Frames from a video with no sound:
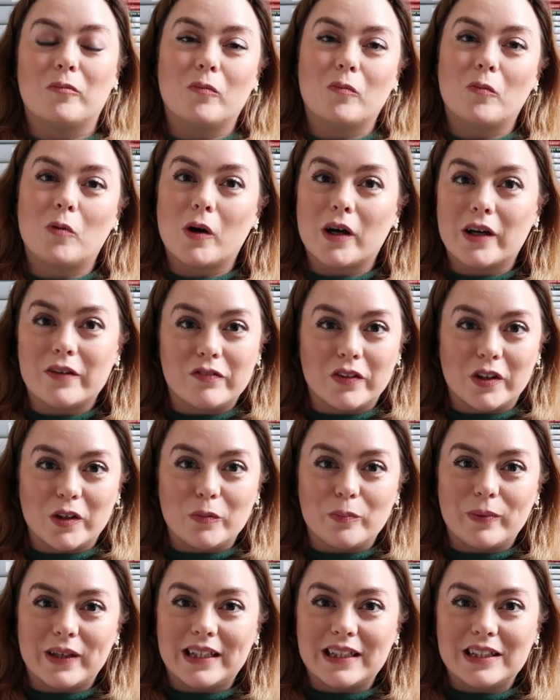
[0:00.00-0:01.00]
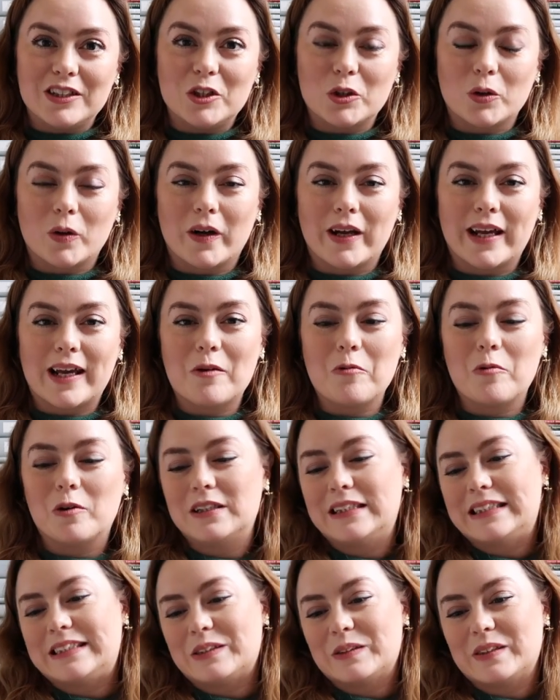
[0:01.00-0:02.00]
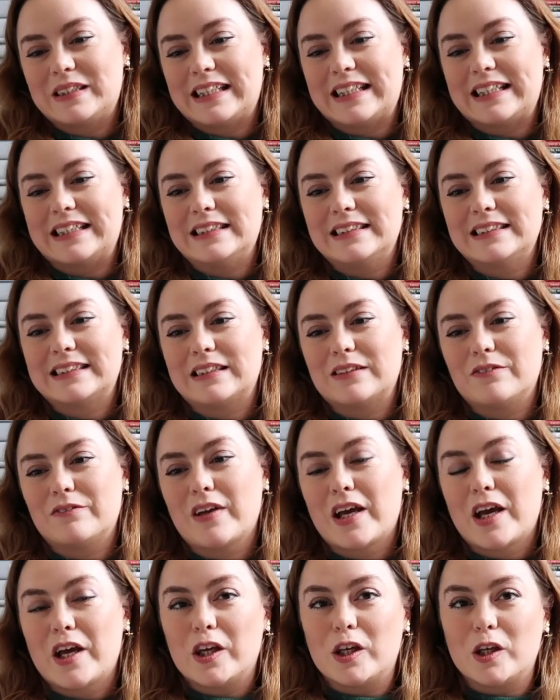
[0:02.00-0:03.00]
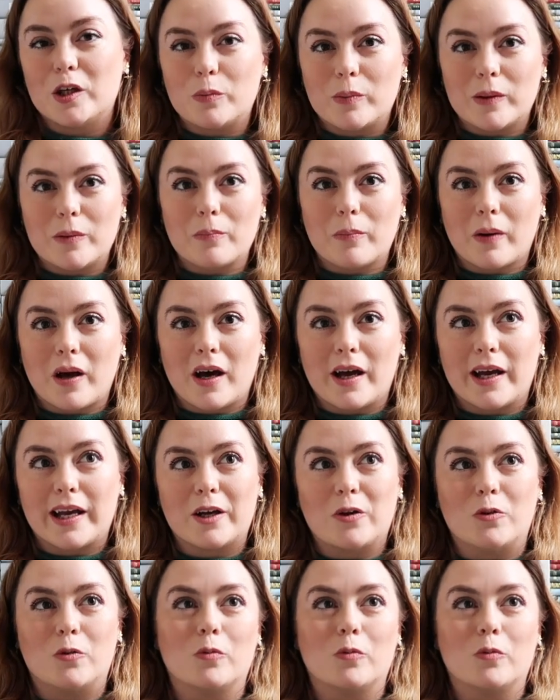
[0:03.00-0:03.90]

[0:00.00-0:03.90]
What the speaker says: What have you been enjoying? What little things have you been buying?